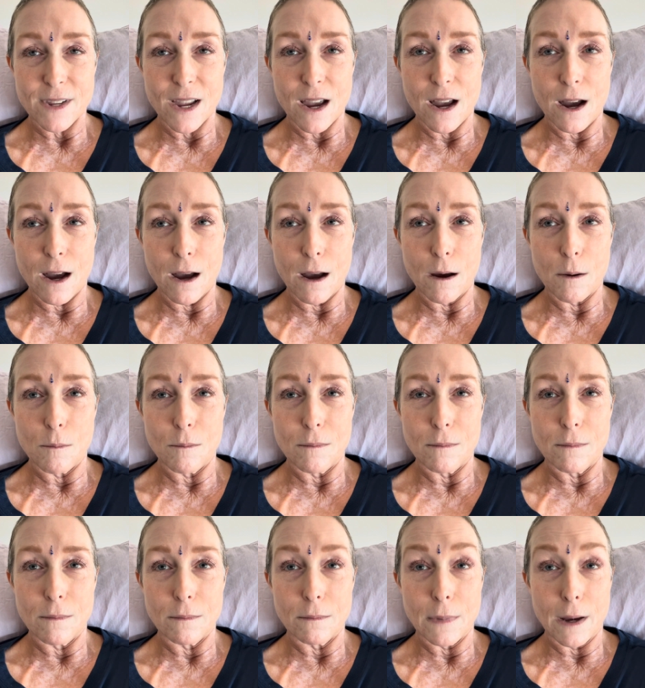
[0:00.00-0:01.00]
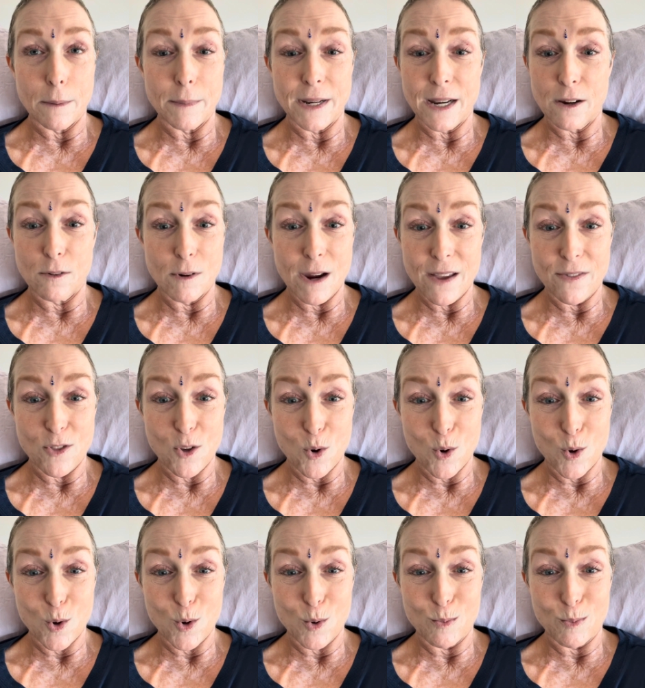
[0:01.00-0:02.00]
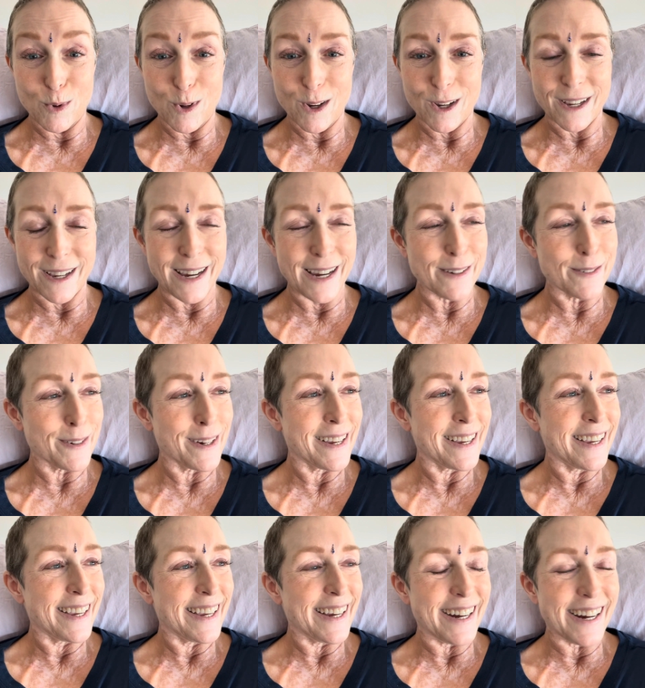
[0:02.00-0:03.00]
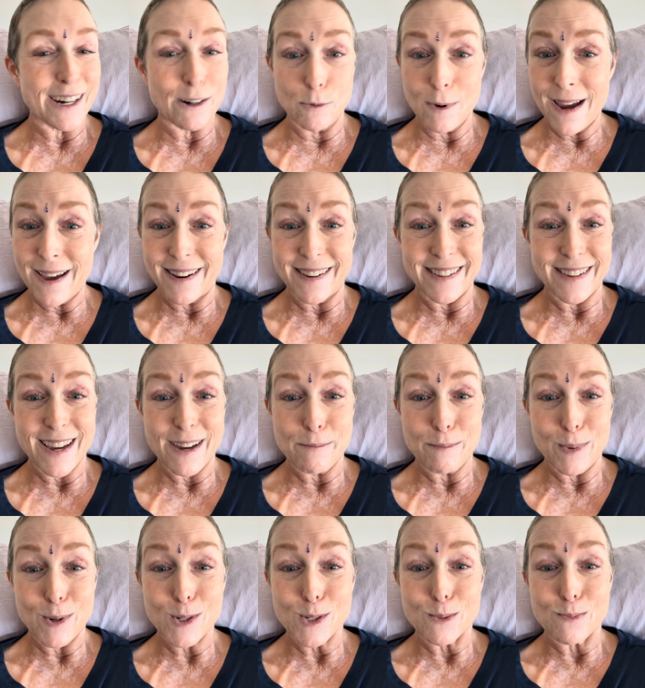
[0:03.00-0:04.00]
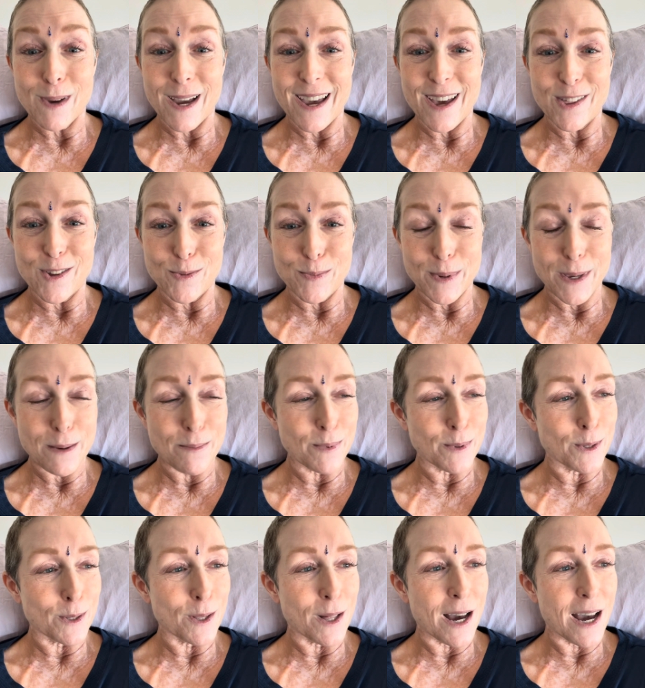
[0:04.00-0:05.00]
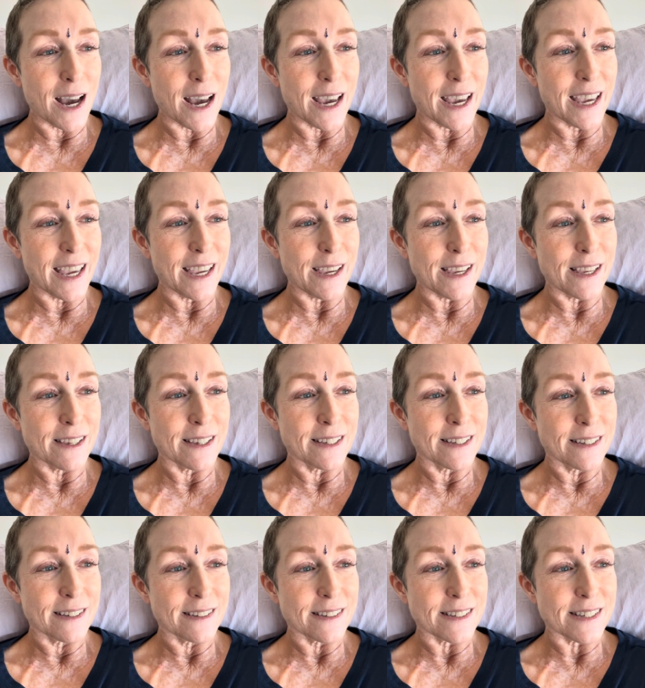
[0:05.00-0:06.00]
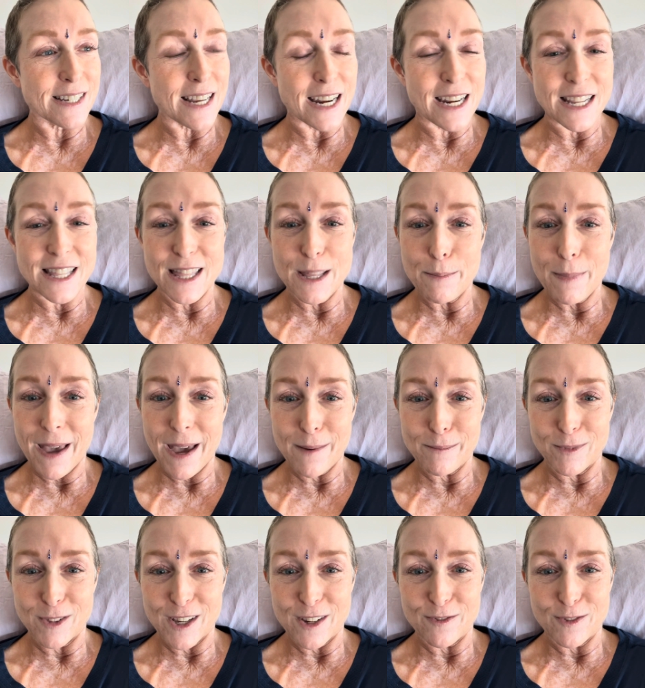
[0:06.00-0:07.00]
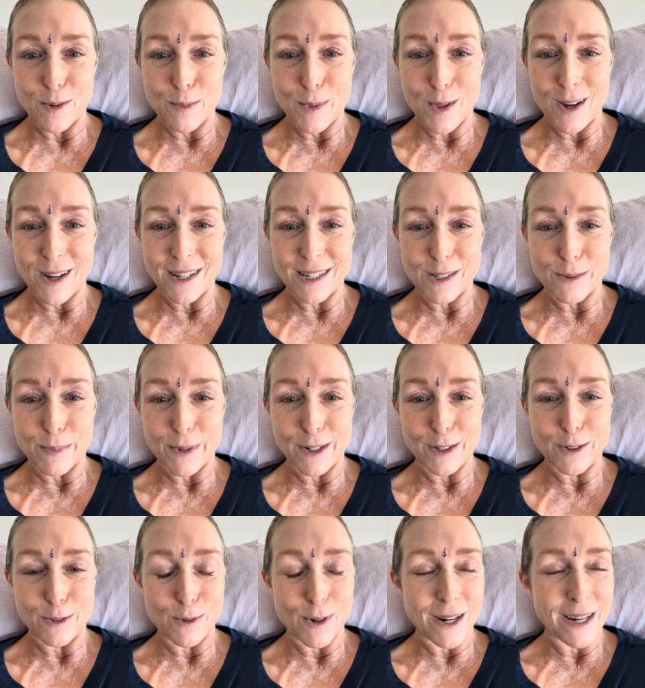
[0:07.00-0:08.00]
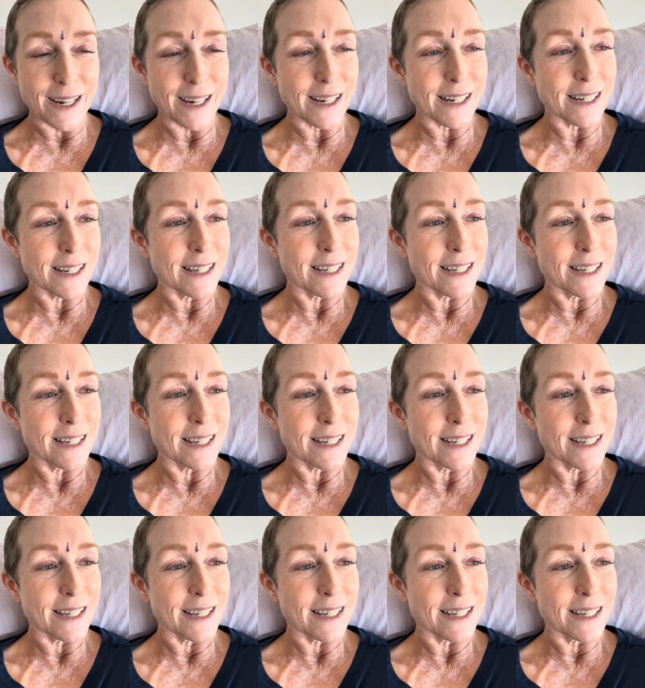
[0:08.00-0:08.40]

I read the whole book. I read books by other people. I studied the pamphlet from the hospital, right?